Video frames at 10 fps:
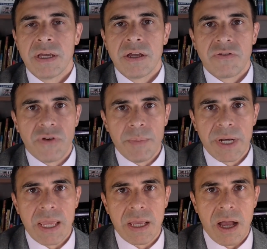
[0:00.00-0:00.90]
from an
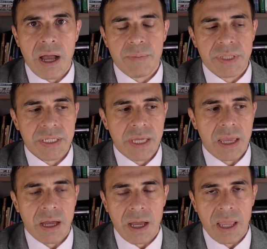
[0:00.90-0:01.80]
AI, but the
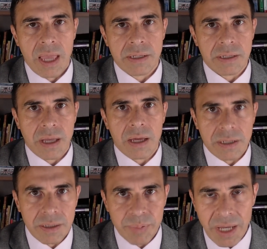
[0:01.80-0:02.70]
AI hadn't caught
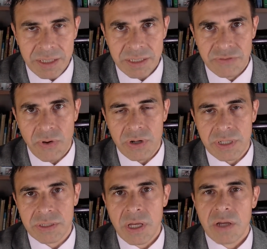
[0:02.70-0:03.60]
up yet as far as